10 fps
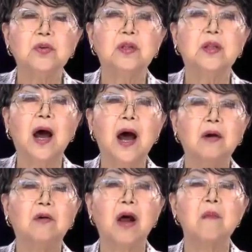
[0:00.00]
the
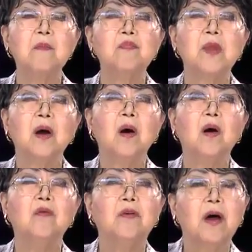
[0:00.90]
diagram
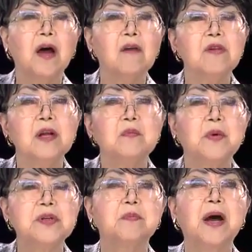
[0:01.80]
of heavenly
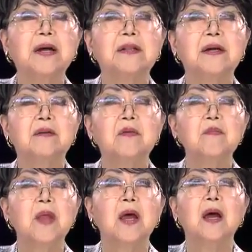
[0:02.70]
perspective
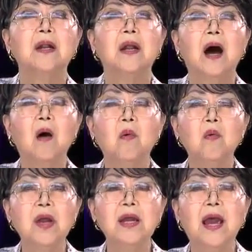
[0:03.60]
and how
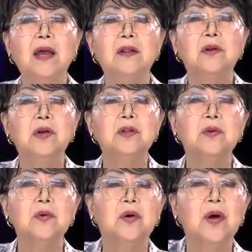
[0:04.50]
we enter
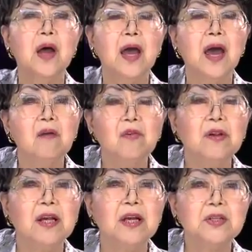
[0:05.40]
into the
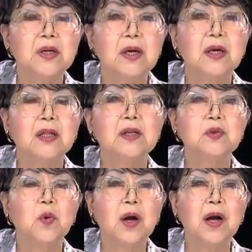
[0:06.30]
heavenlies. That's
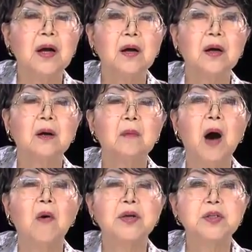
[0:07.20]
where
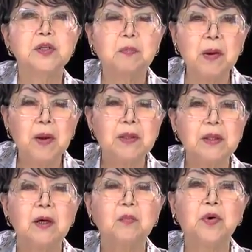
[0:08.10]
our
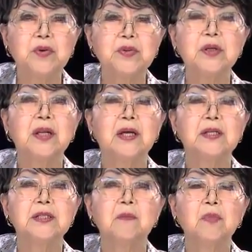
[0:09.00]
spirit person
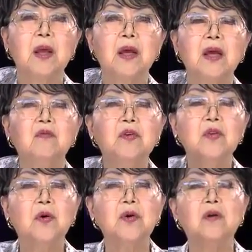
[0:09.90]
is, even
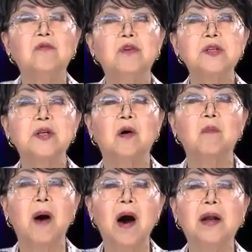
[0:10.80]
though your physical
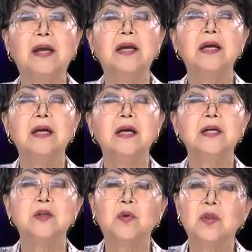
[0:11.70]
body
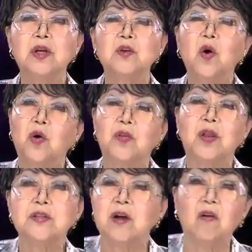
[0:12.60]
is on this earth.
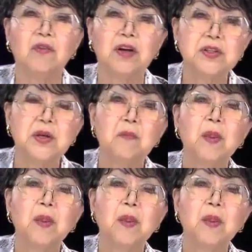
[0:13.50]
That's obvious.